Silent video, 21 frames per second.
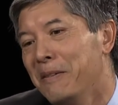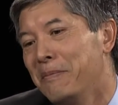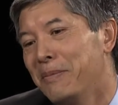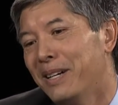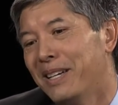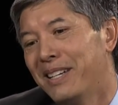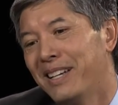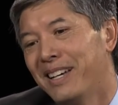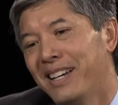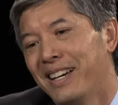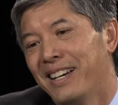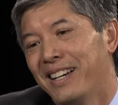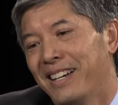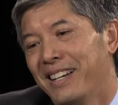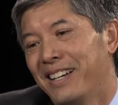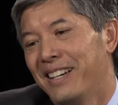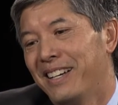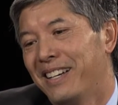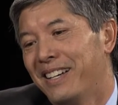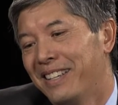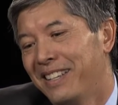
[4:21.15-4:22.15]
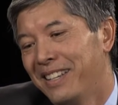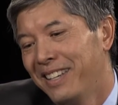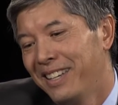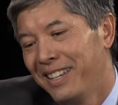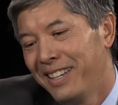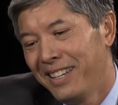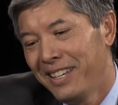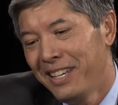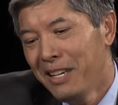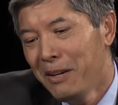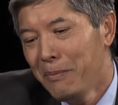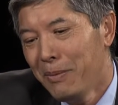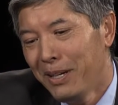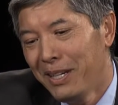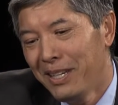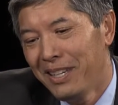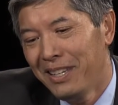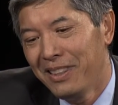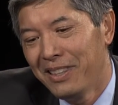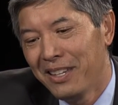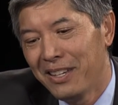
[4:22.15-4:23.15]
But uh, uh,
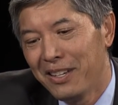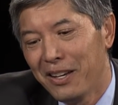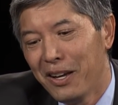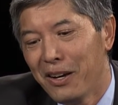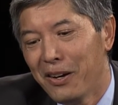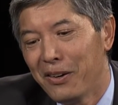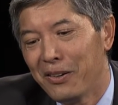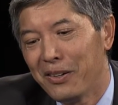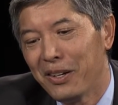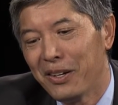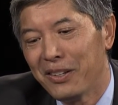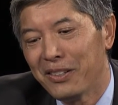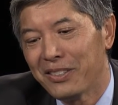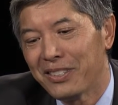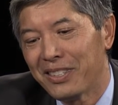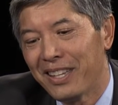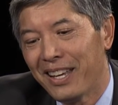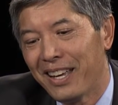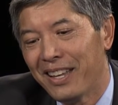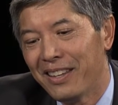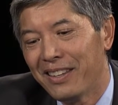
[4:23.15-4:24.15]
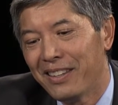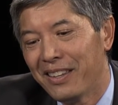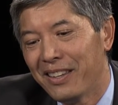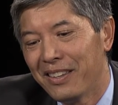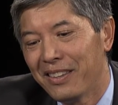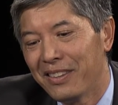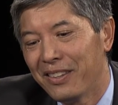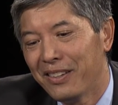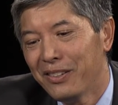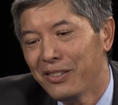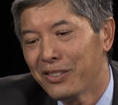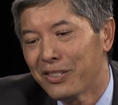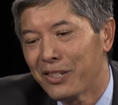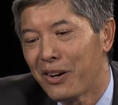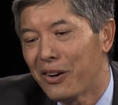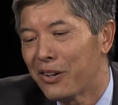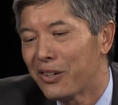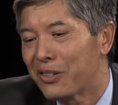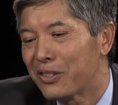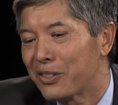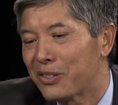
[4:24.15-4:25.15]
anybody in the know knows that those
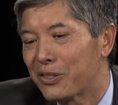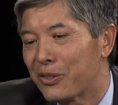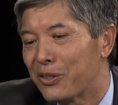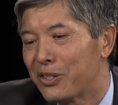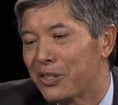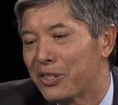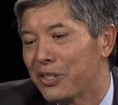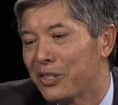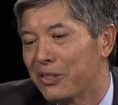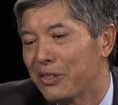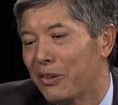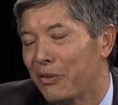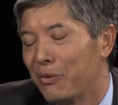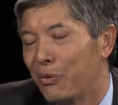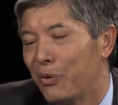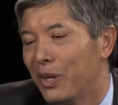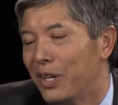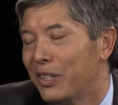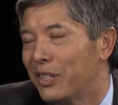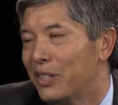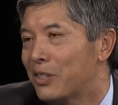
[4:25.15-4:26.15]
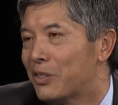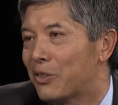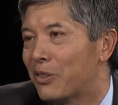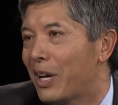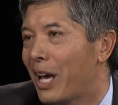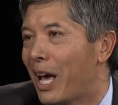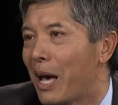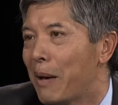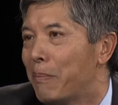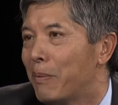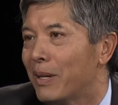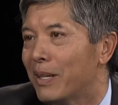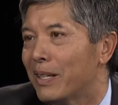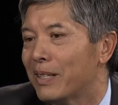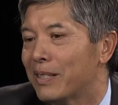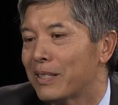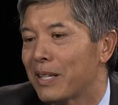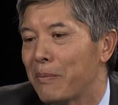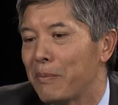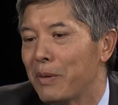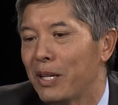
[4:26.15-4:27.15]
aren't sources of wellness or
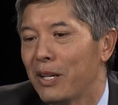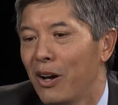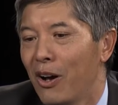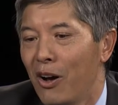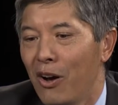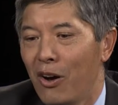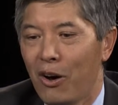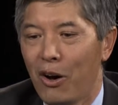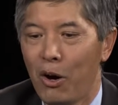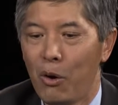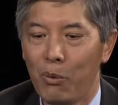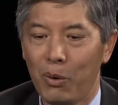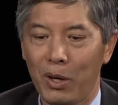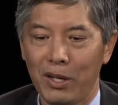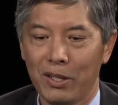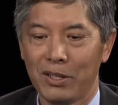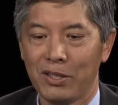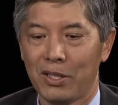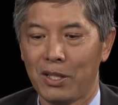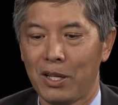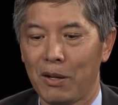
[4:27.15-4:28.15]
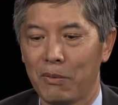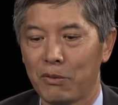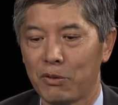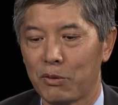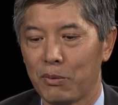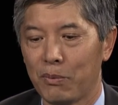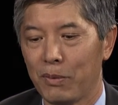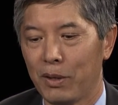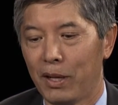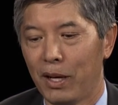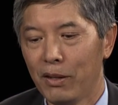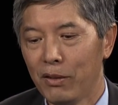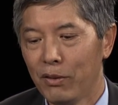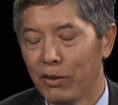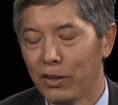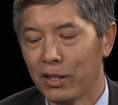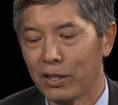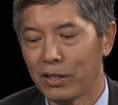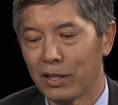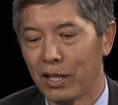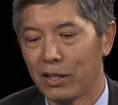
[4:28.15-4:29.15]
happiness. I mean, all wellness comes from the other
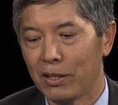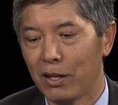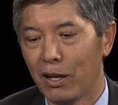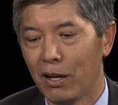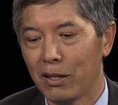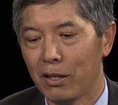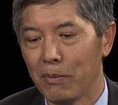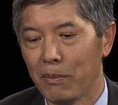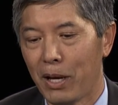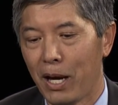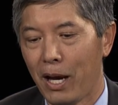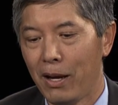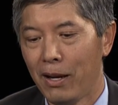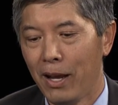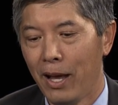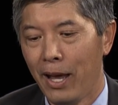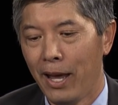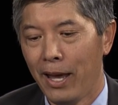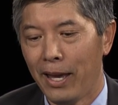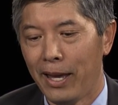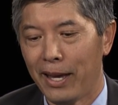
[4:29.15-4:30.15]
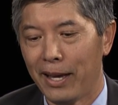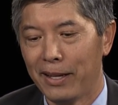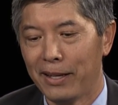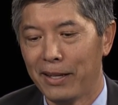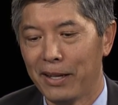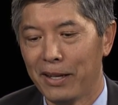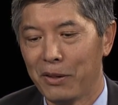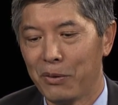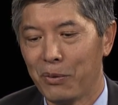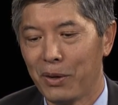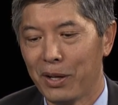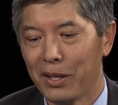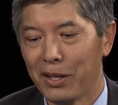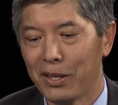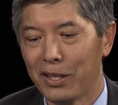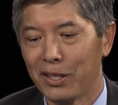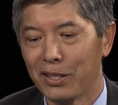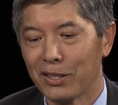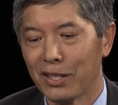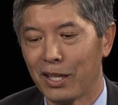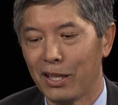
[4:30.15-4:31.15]
things I talked about. And uh, one of the
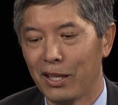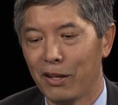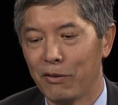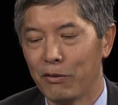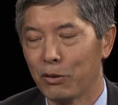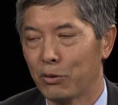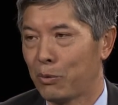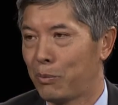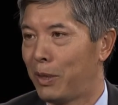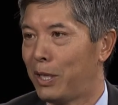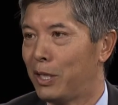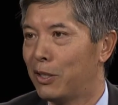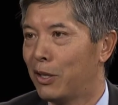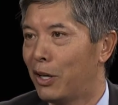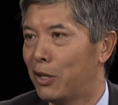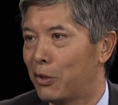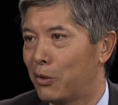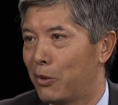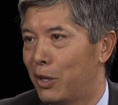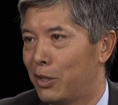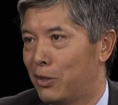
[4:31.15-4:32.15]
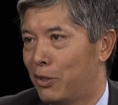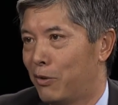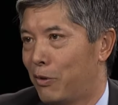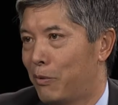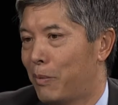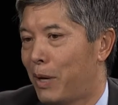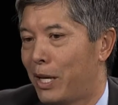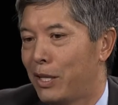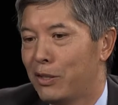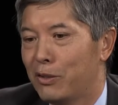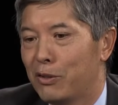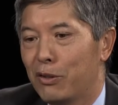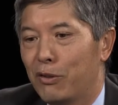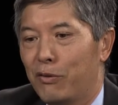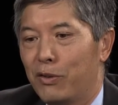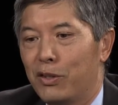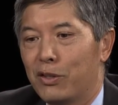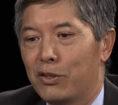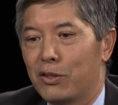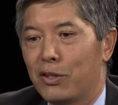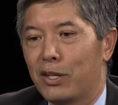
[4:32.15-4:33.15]
things I love is when my daughter graduated from high school a
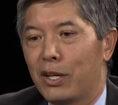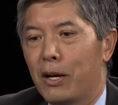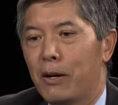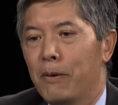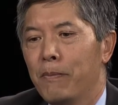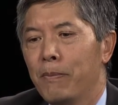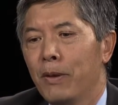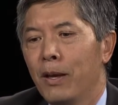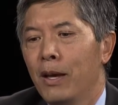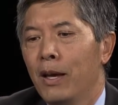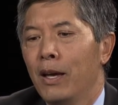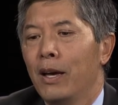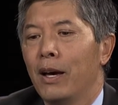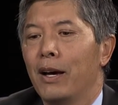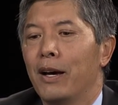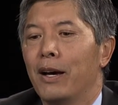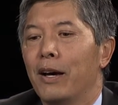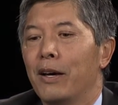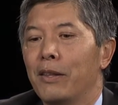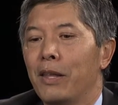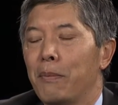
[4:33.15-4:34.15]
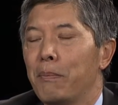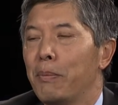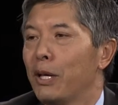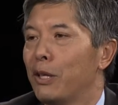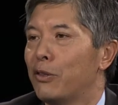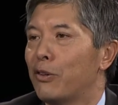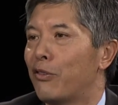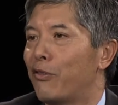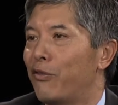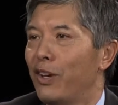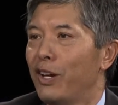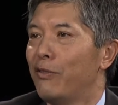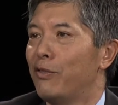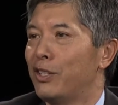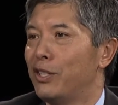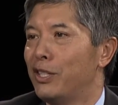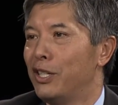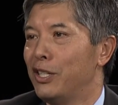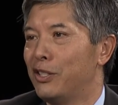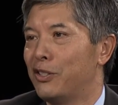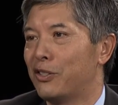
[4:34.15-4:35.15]
few years ago, uh, they picked their
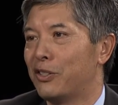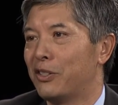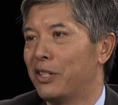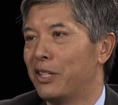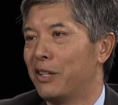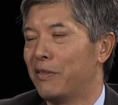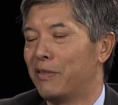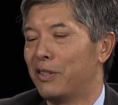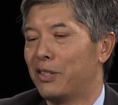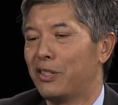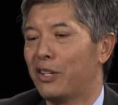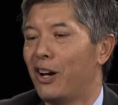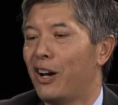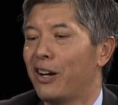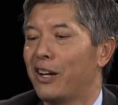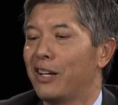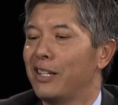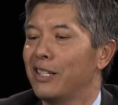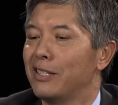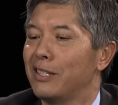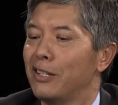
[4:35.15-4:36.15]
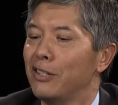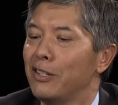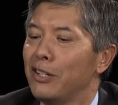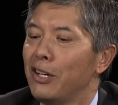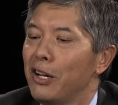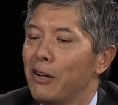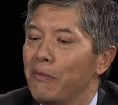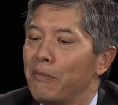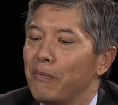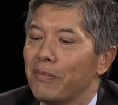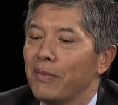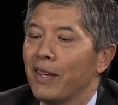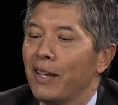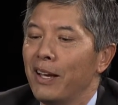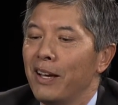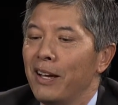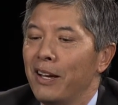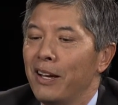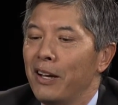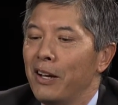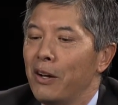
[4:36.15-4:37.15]
favorite teacher to give the talk, and he said, you know,
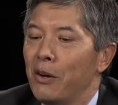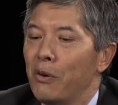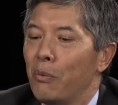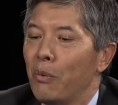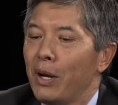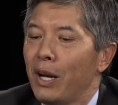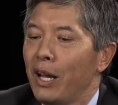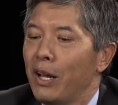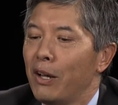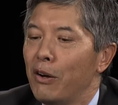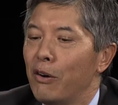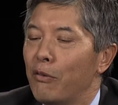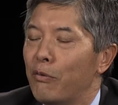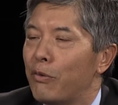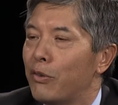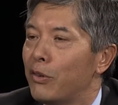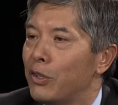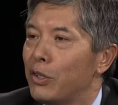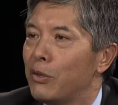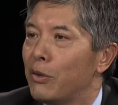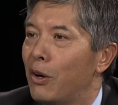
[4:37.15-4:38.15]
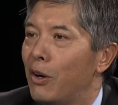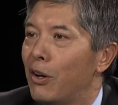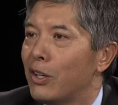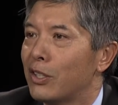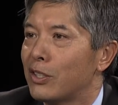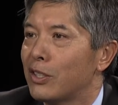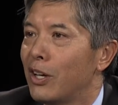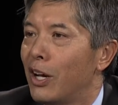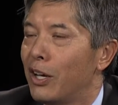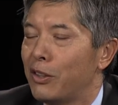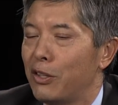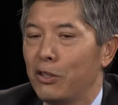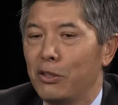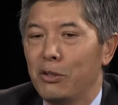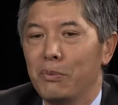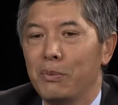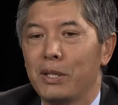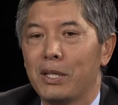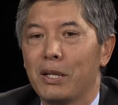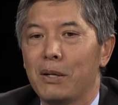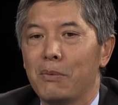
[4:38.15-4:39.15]
what I hope for you all is not that
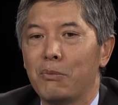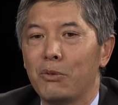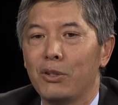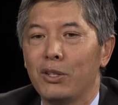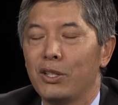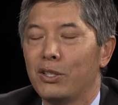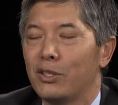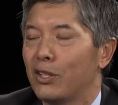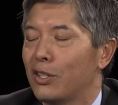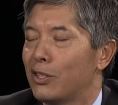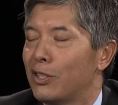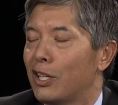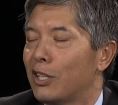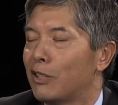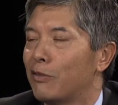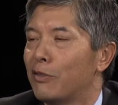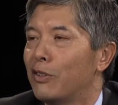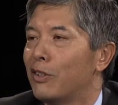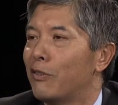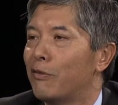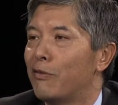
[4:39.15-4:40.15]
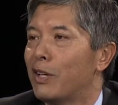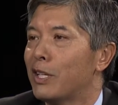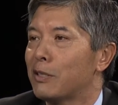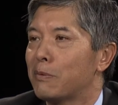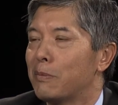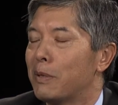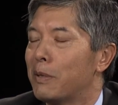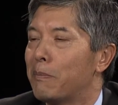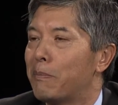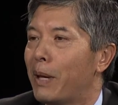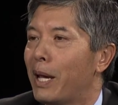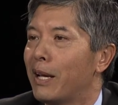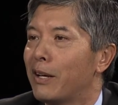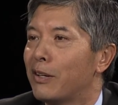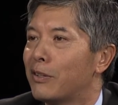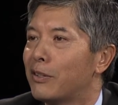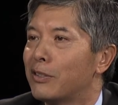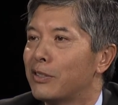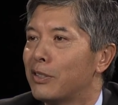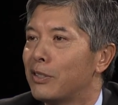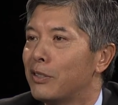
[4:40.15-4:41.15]
you become really successful investment
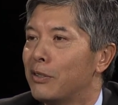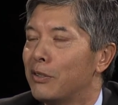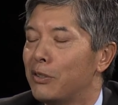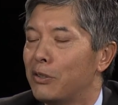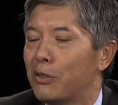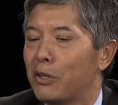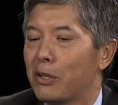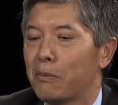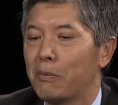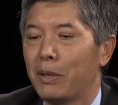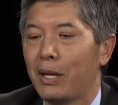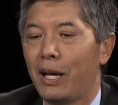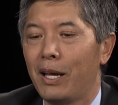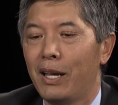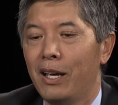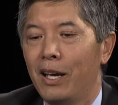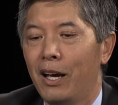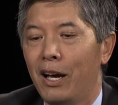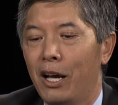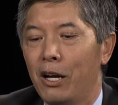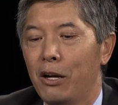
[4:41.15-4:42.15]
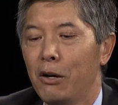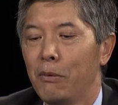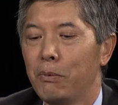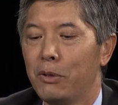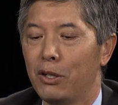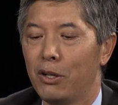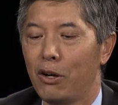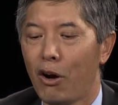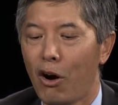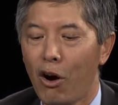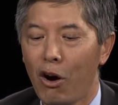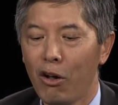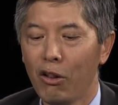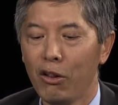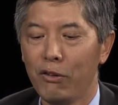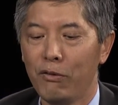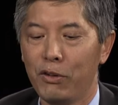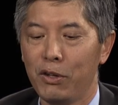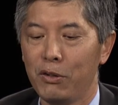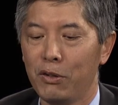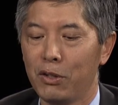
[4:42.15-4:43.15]
bankers in New York, but I, I hope that all
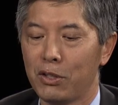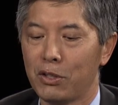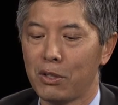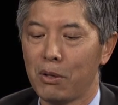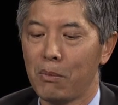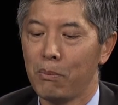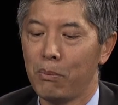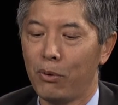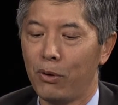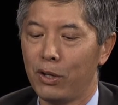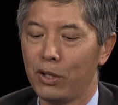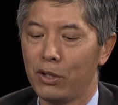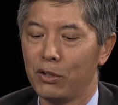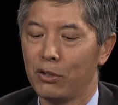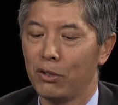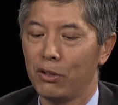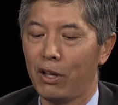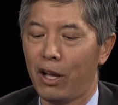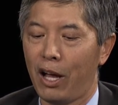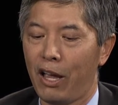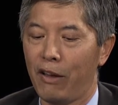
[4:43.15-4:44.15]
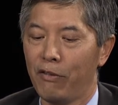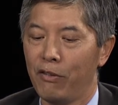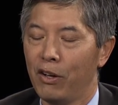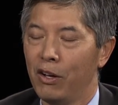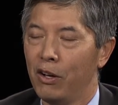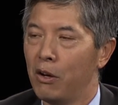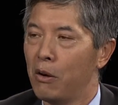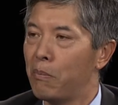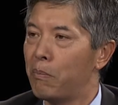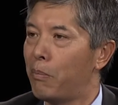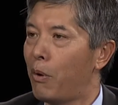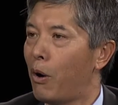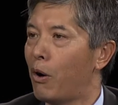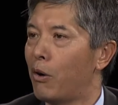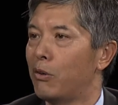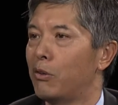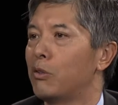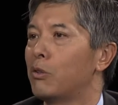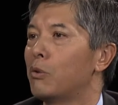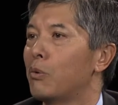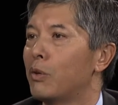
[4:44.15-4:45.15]
of you at some point in your life
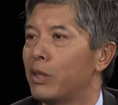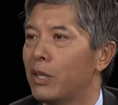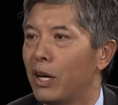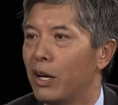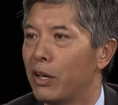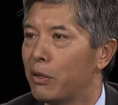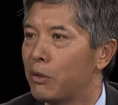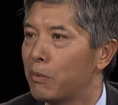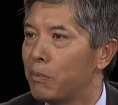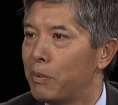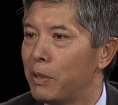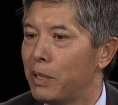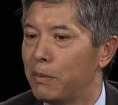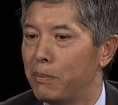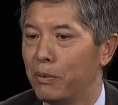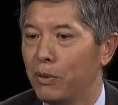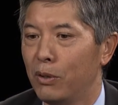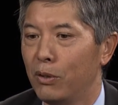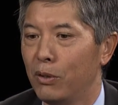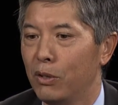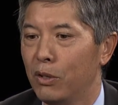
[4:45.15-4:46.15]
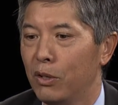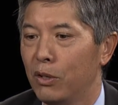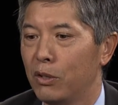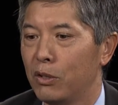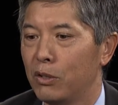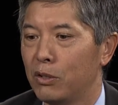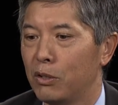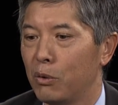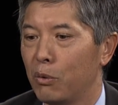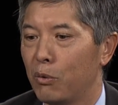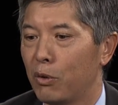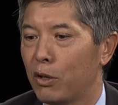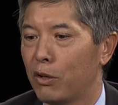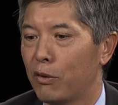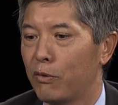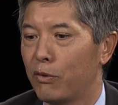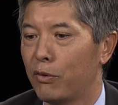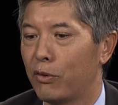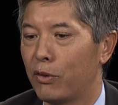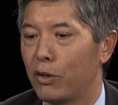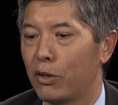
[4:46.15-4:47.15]
partner with other people to
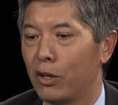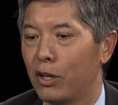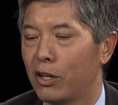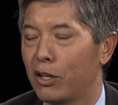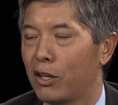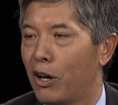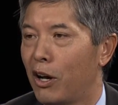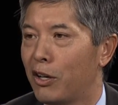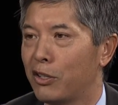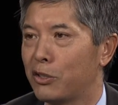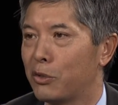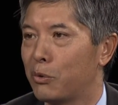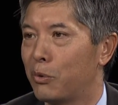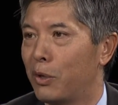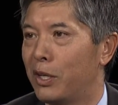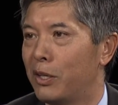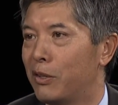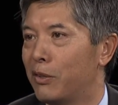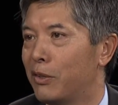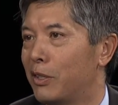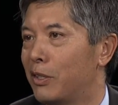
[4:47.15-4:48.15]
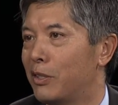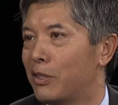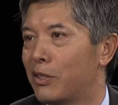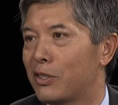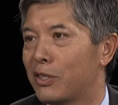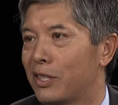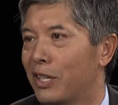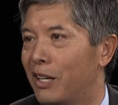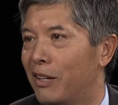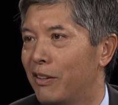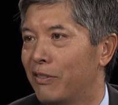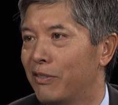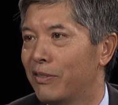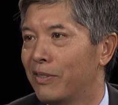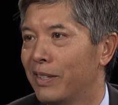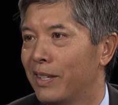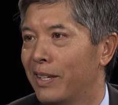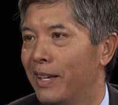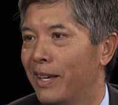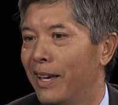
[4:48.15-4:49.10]
work for a cause greater than yourself.